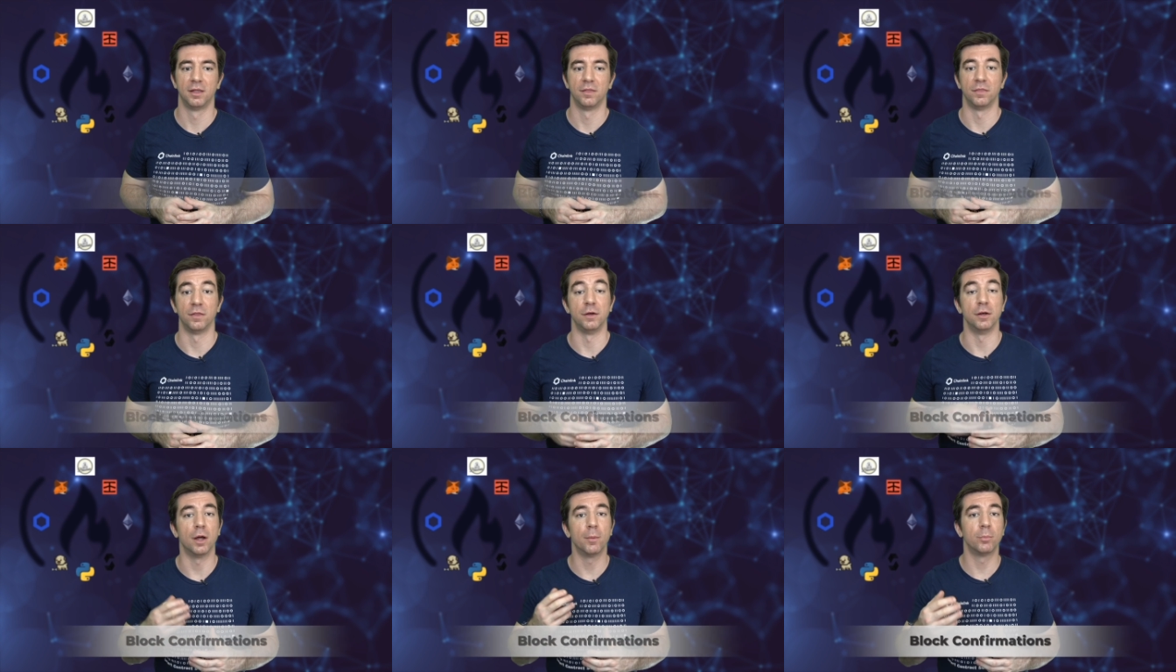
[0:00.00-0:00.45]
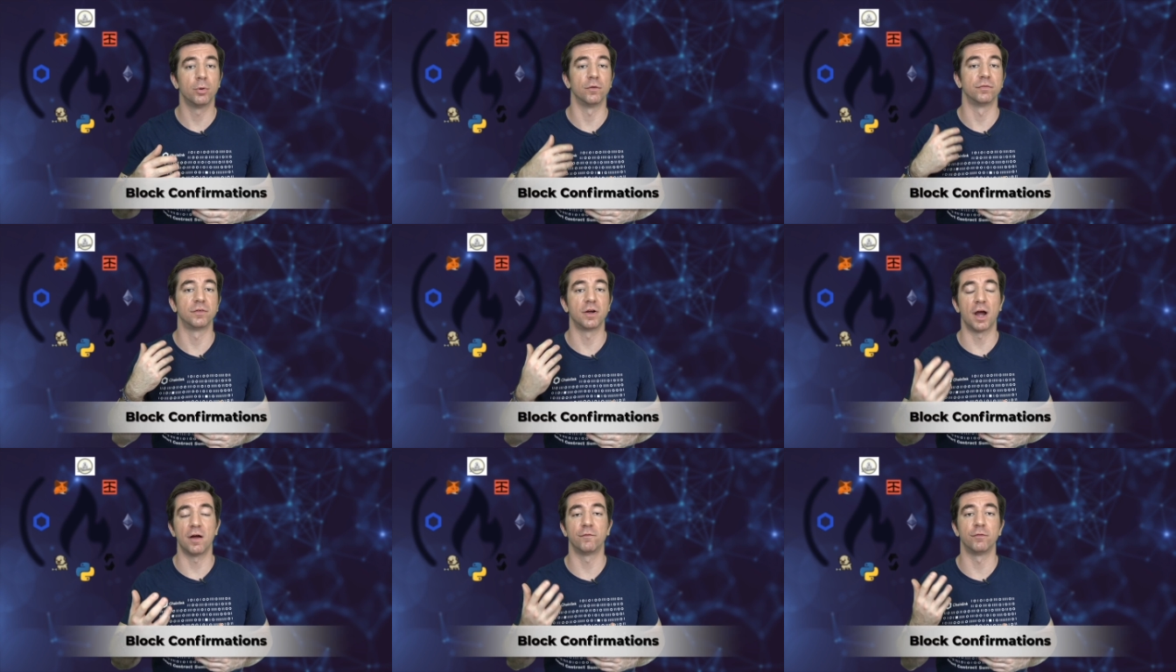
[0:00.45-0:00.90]
The number of
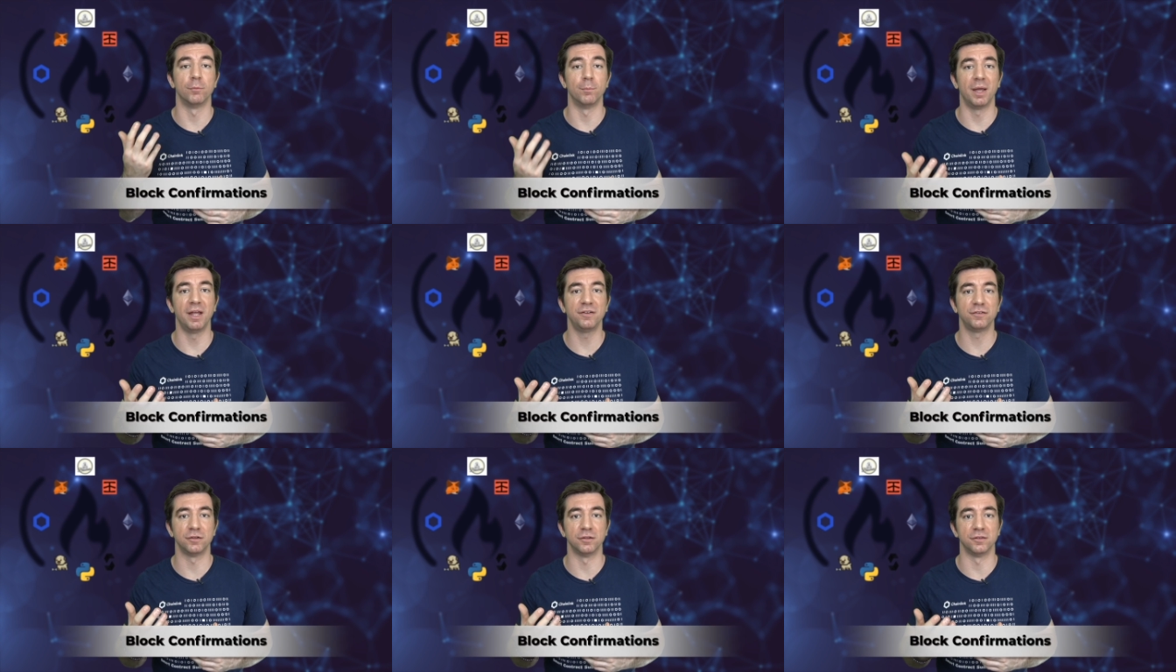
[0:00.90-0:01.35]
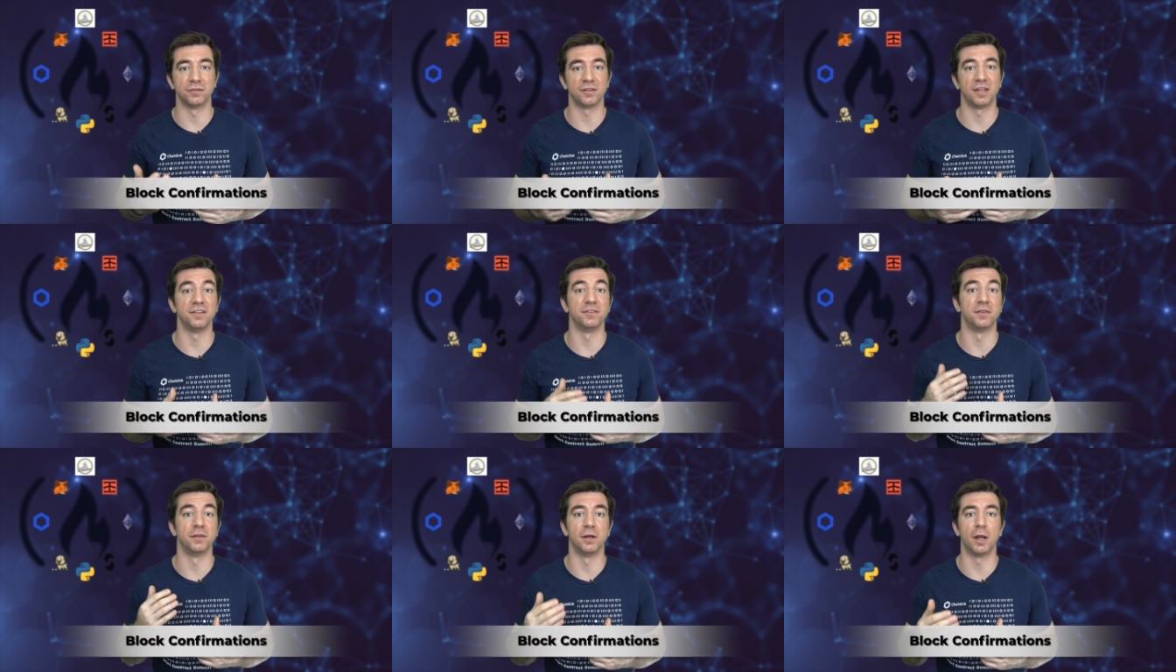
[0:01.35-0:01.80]
confirmations
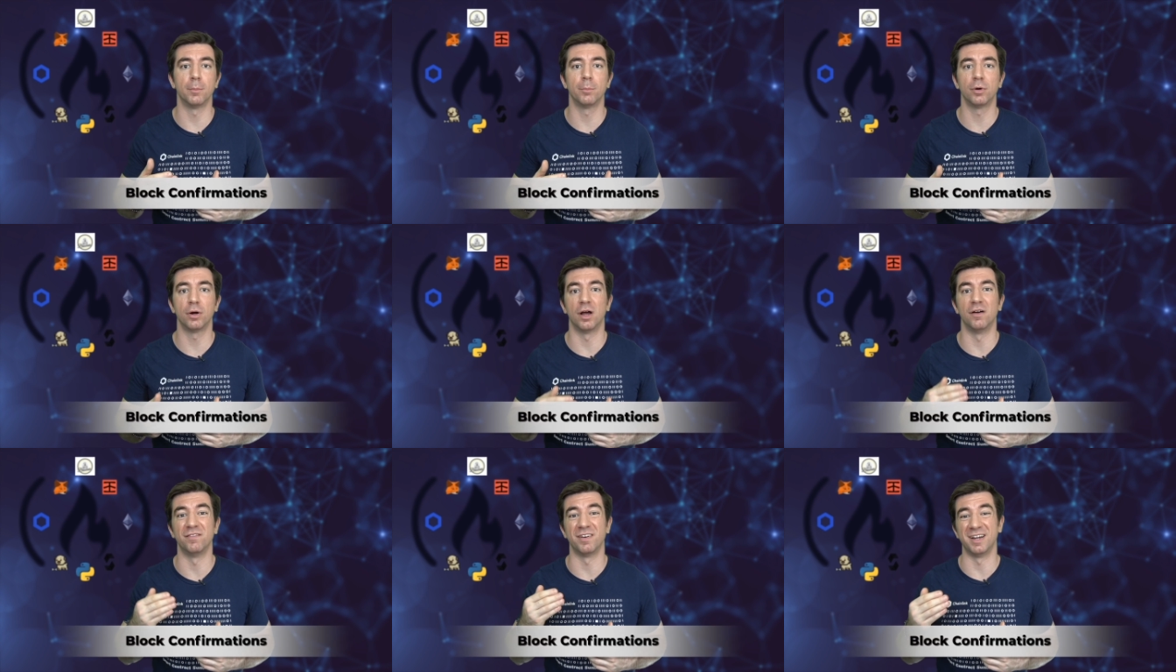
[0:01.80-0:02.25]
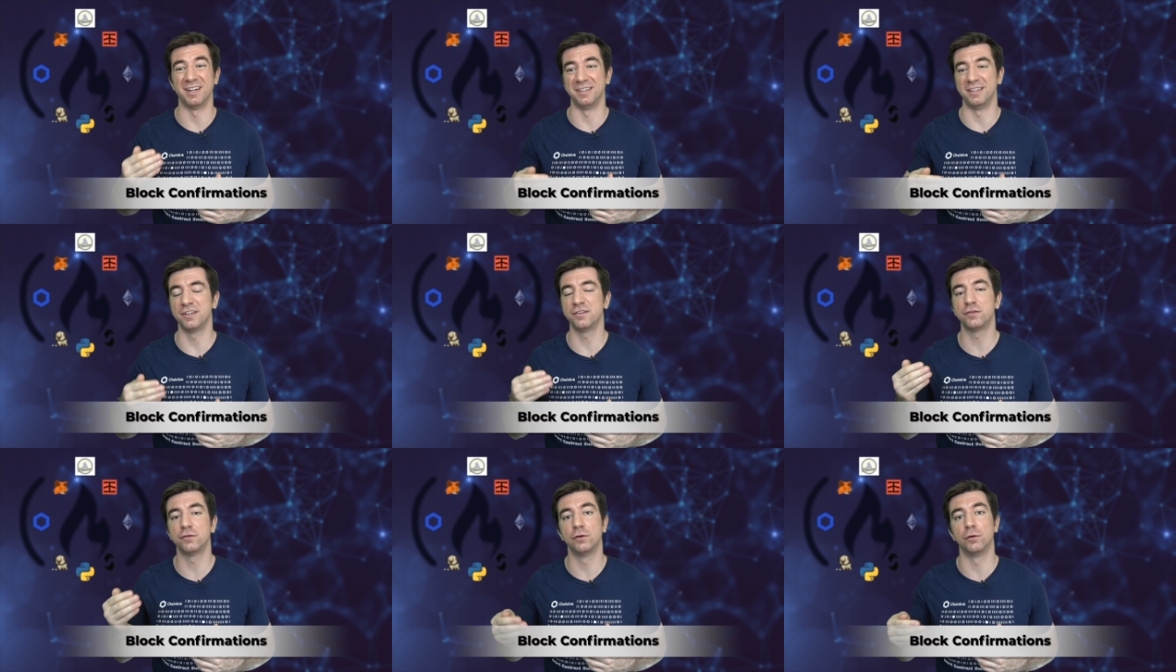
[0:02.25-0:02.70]
is the number of
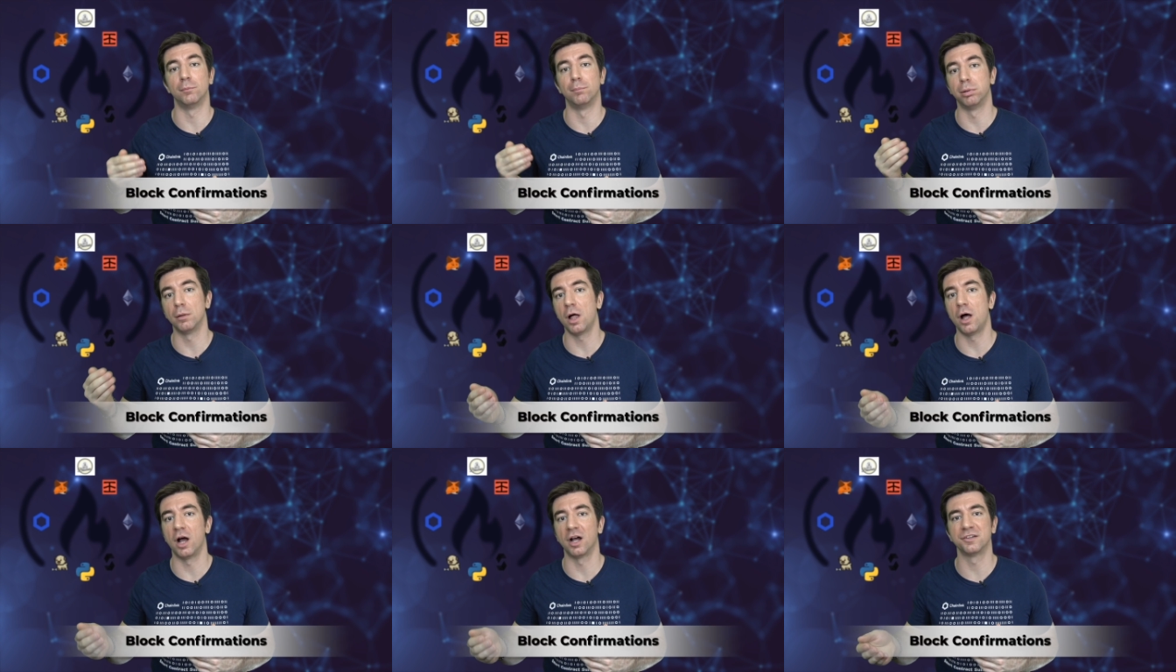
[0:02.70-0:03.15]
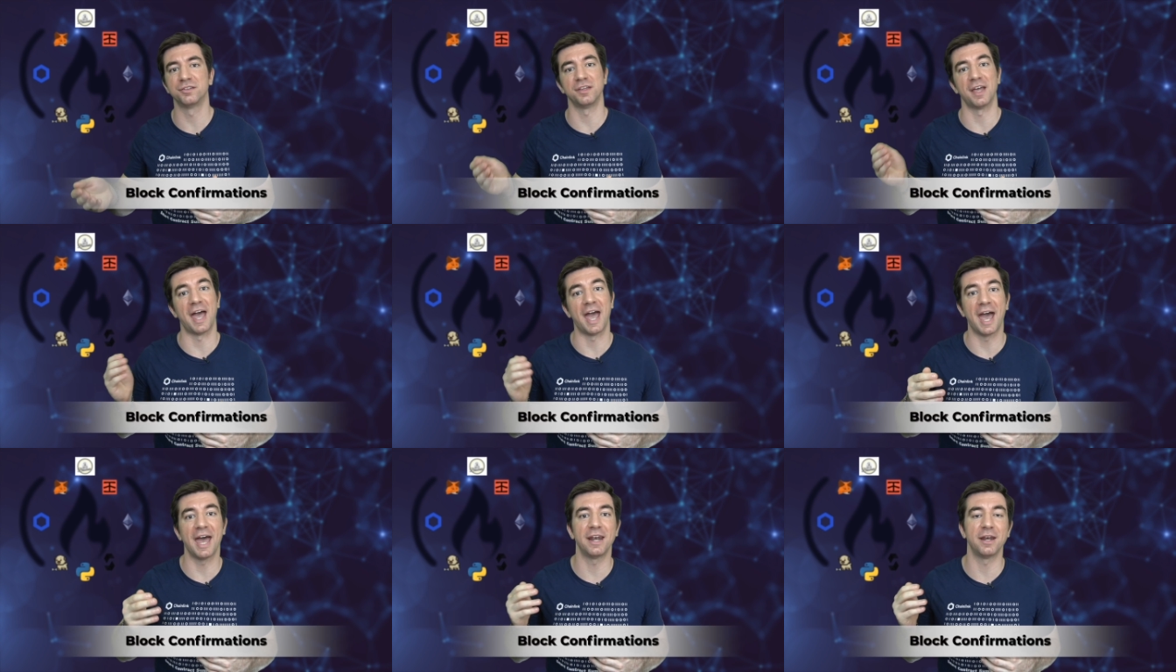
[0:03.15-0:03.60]
additional blocks
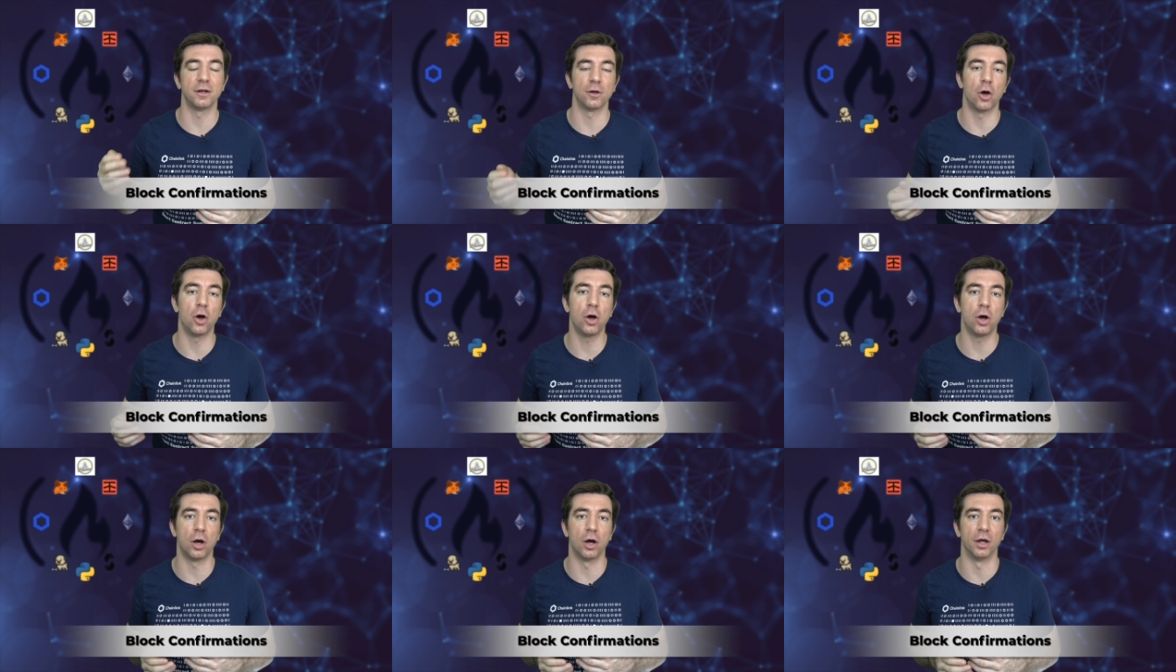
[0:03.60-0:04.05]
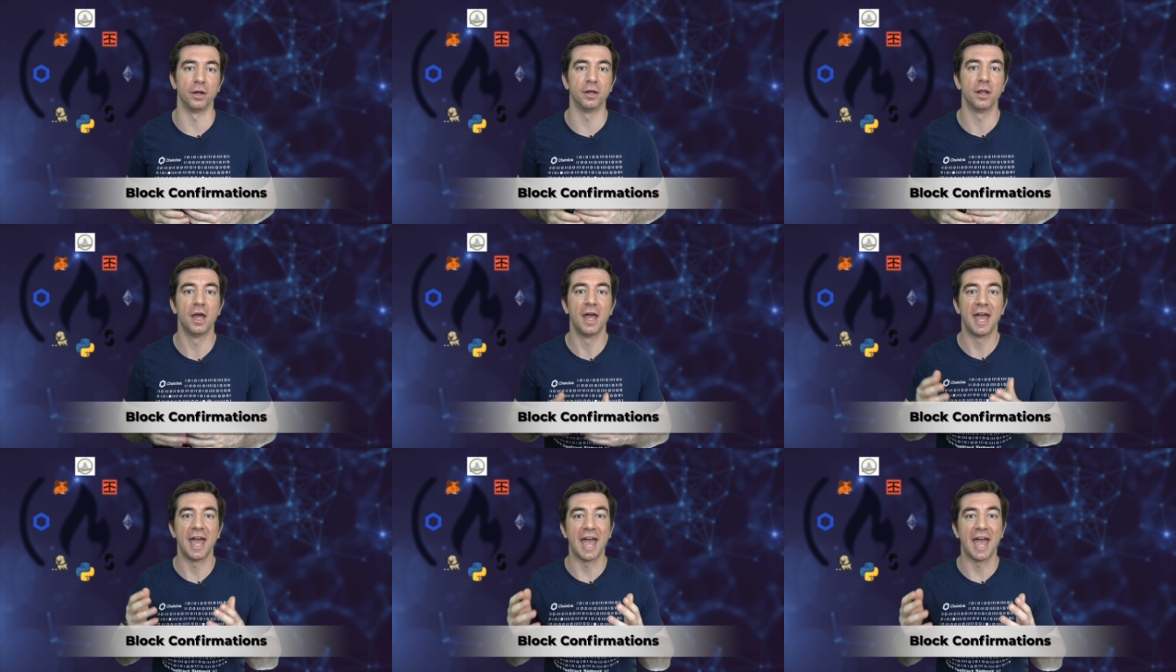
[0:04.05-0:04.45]
added on